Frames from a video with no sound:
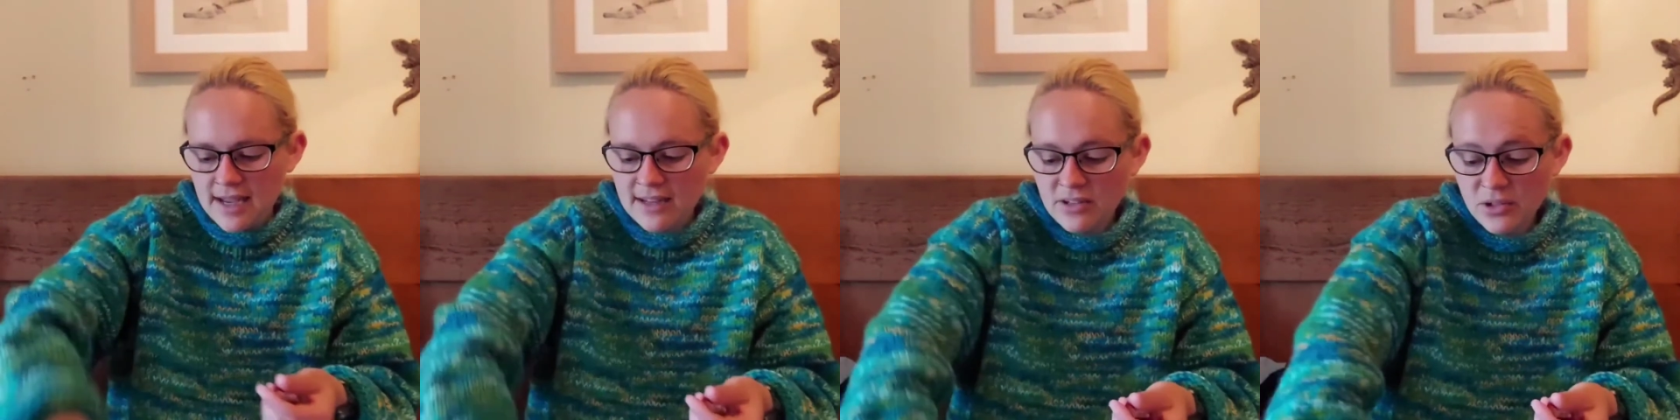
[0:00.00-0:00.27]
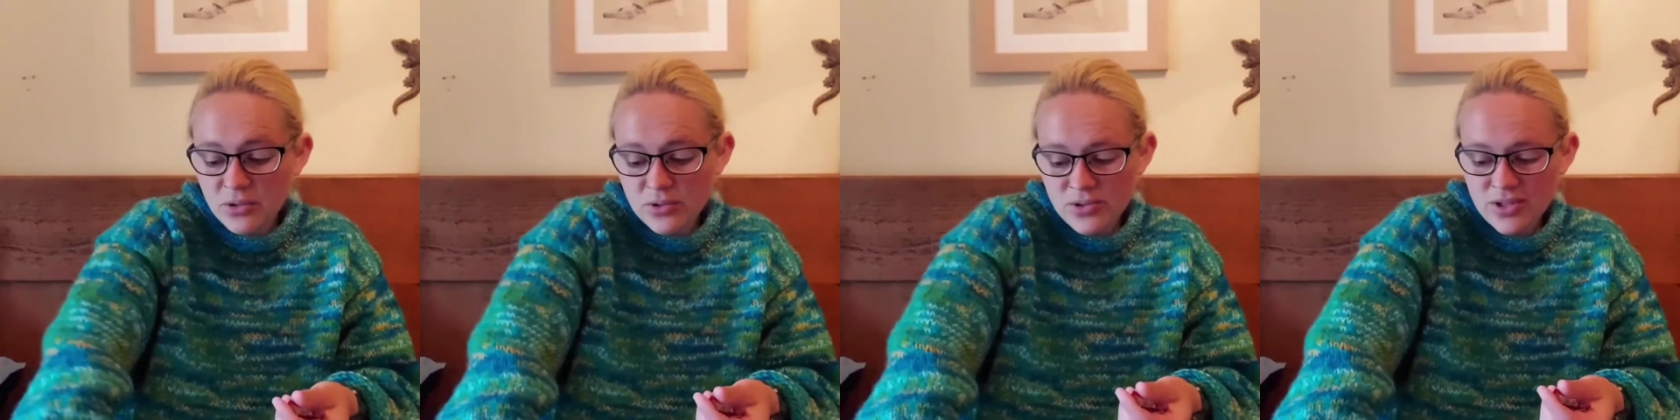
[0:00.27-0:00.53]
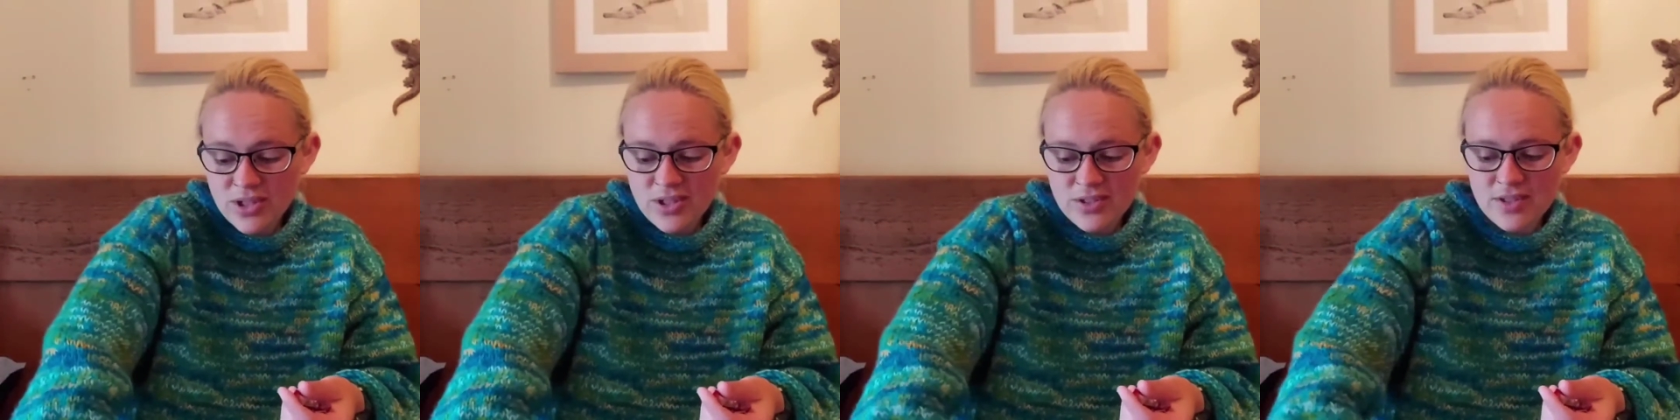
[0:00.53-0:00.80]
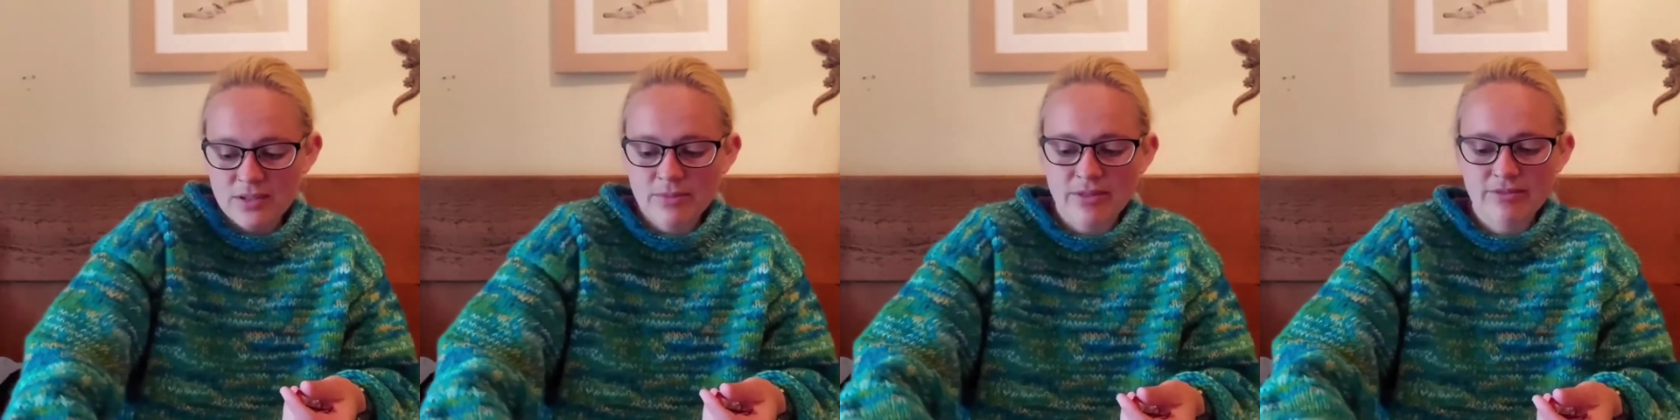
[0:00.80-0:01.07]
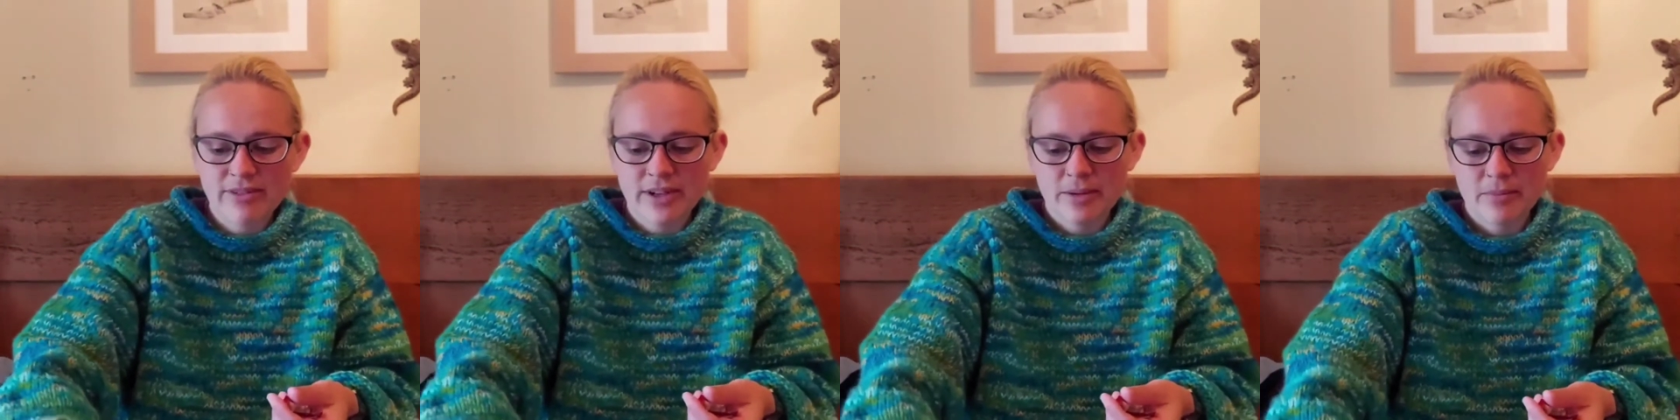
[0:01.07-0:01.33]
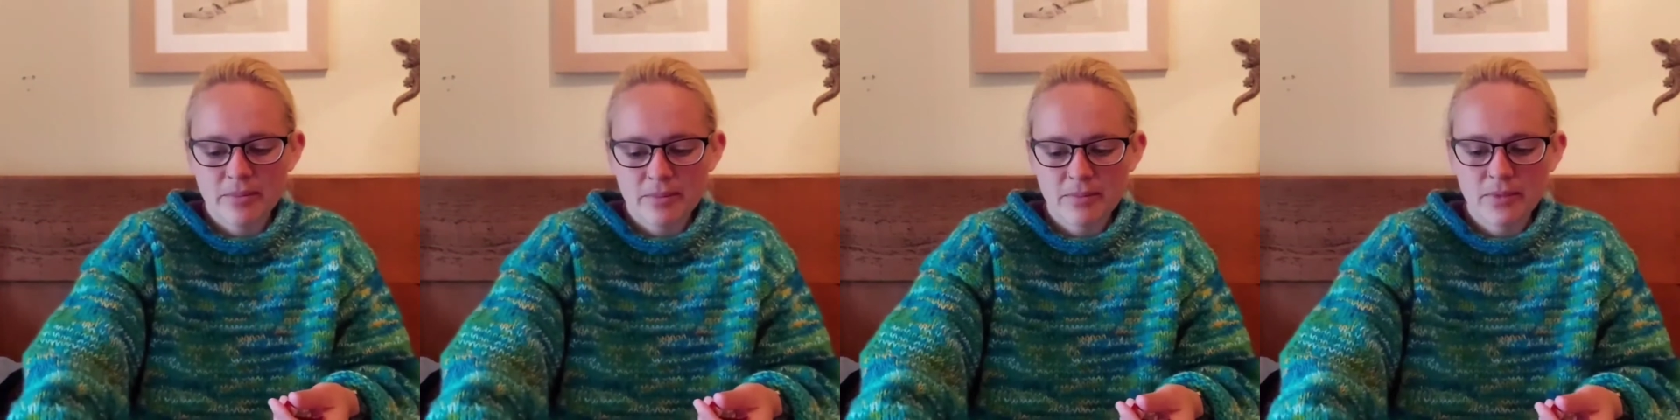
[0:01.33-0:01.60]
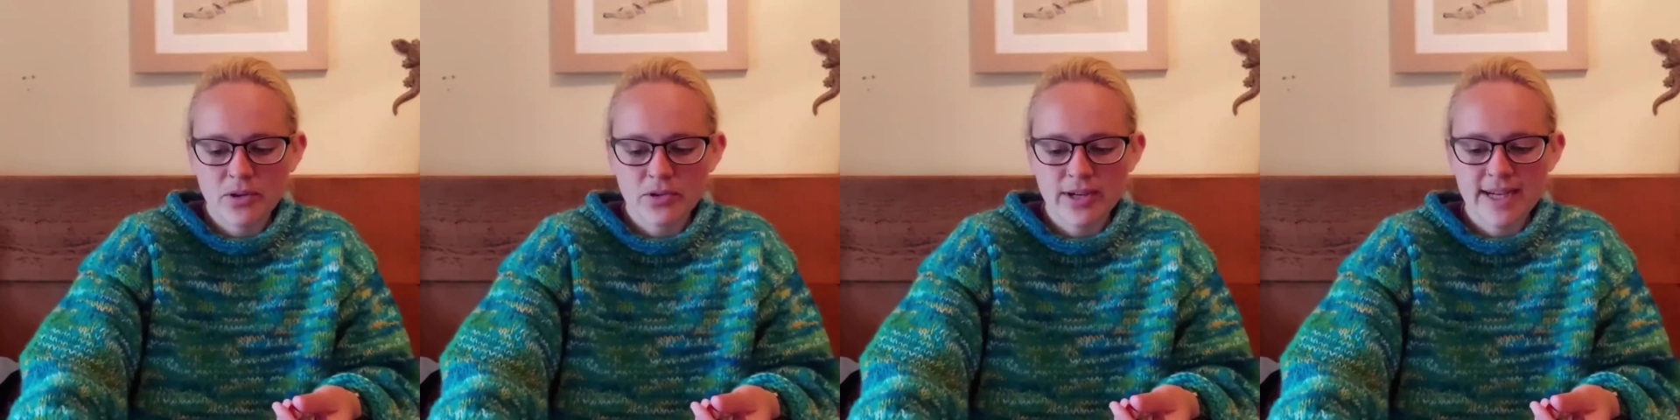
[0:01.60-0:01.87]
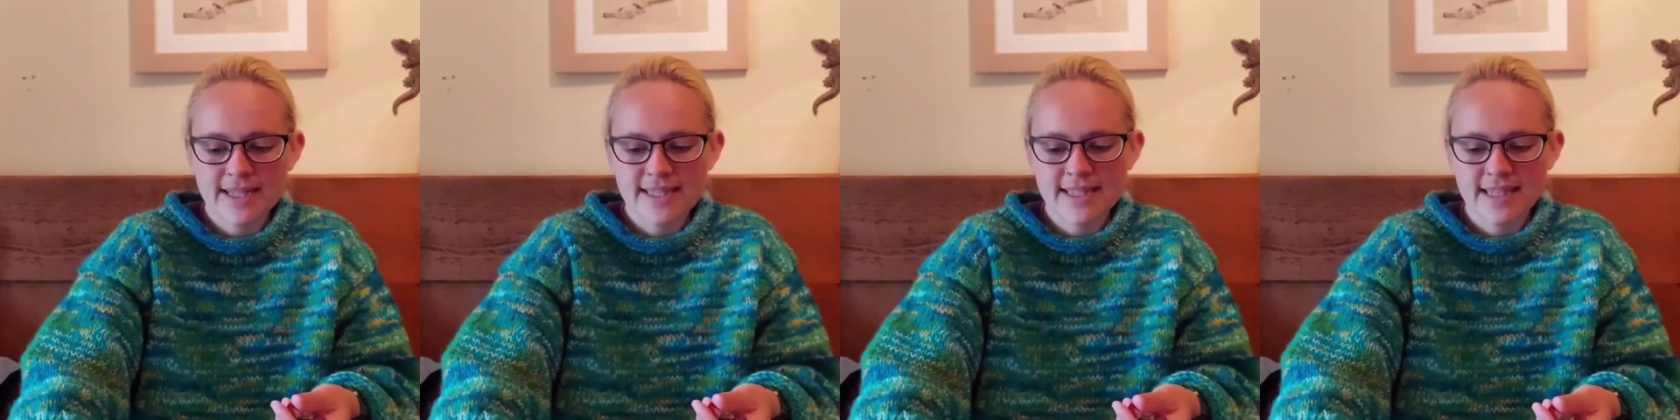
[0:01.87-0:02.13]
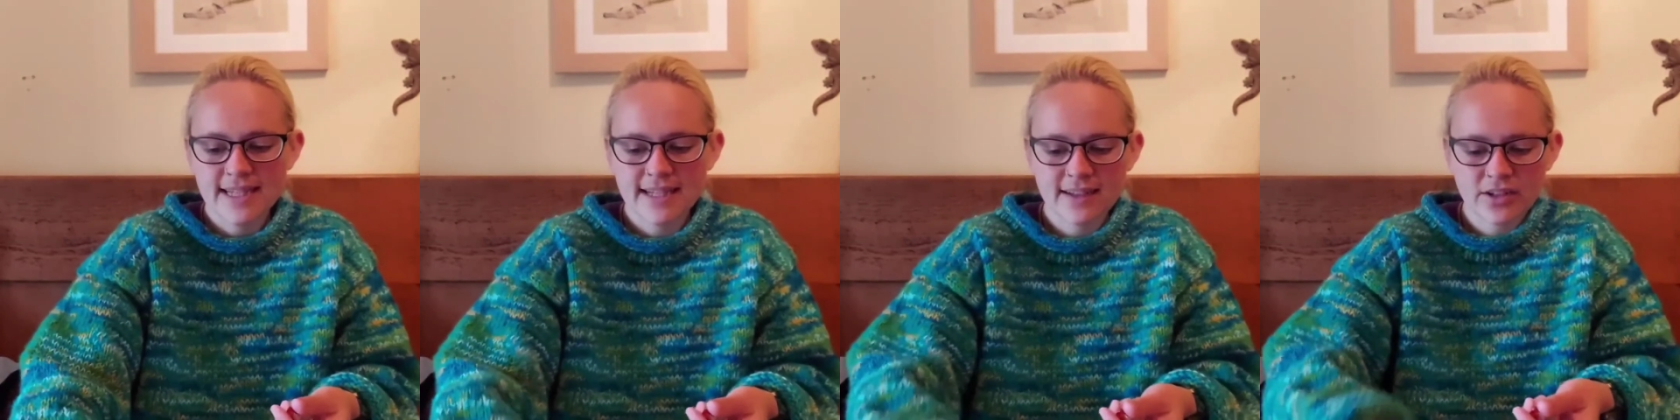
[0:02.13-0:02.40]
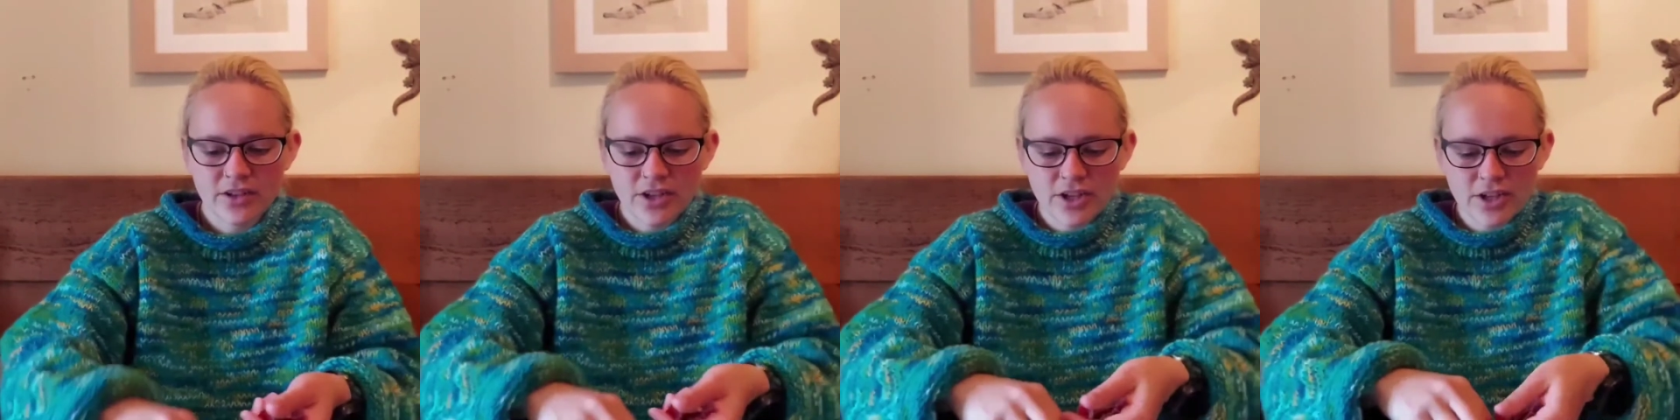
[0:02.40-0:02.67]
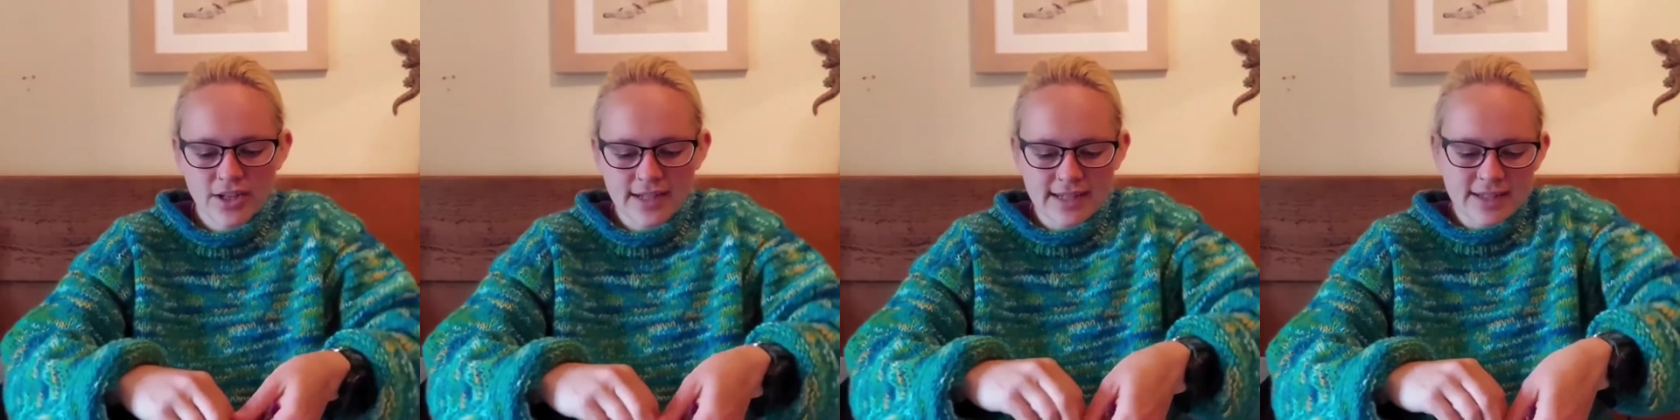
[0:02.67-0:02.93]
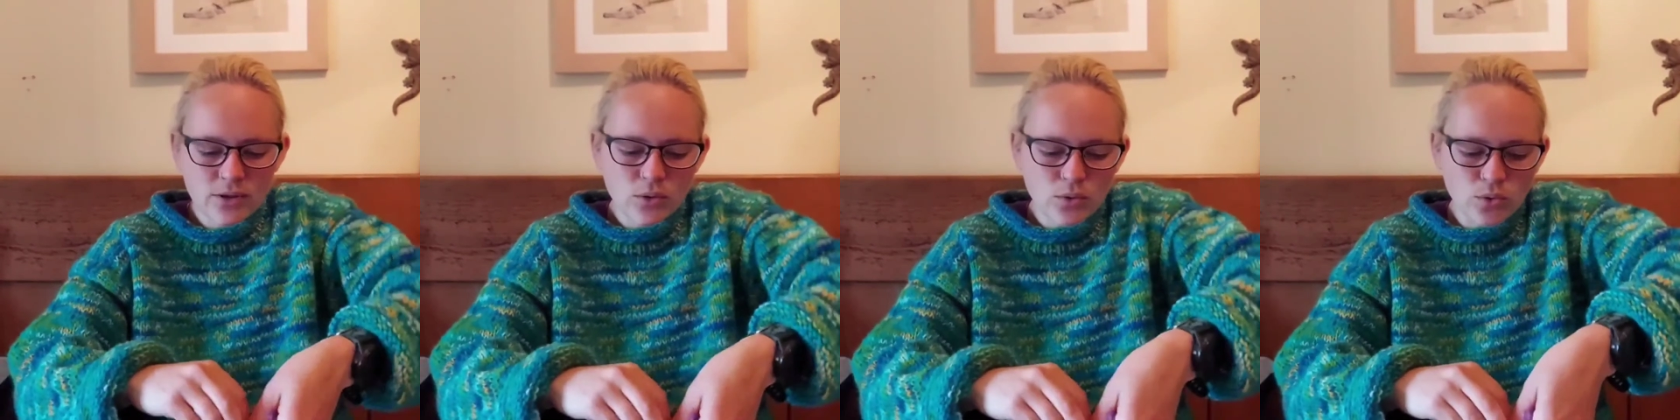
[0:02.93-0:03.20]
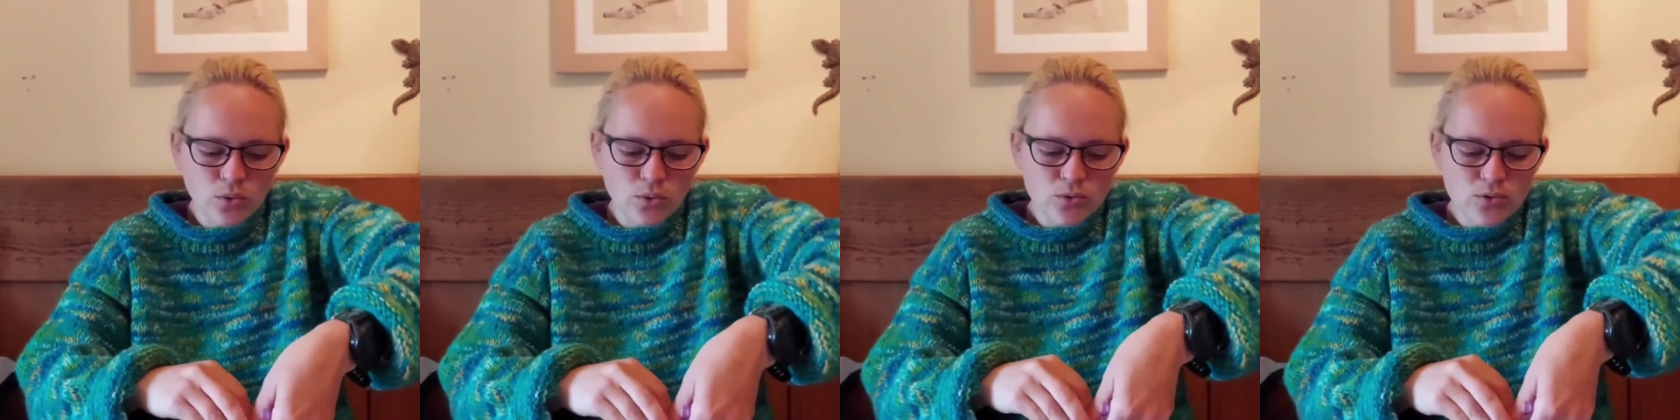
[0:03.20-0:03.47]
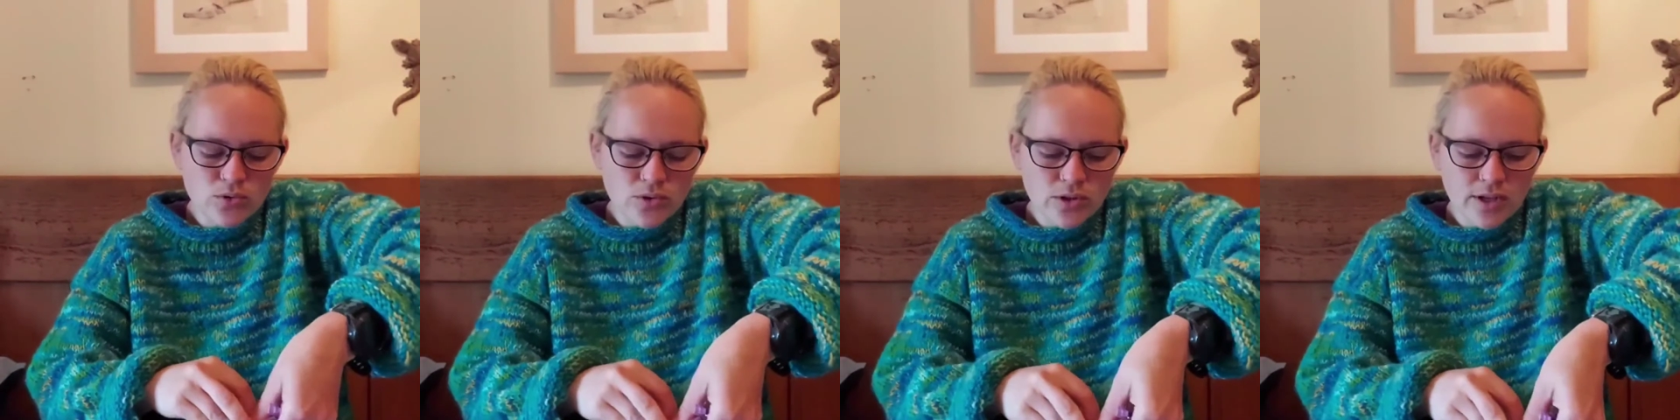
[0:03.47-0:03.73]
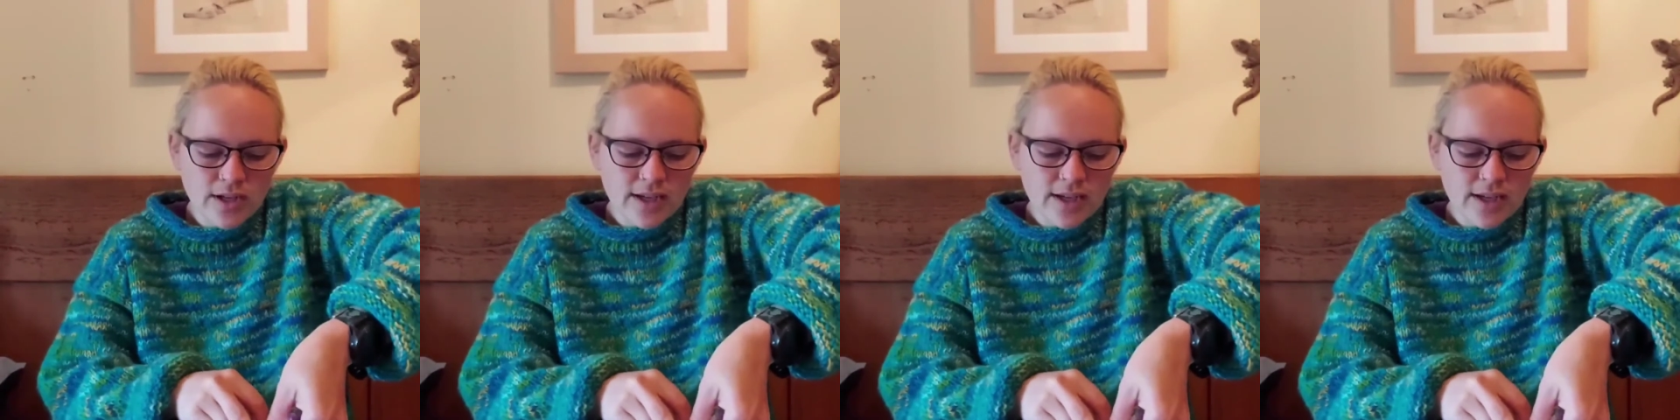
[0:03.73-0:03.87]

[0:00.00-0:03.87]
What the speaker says: And I also use them if I'm creating curly cords,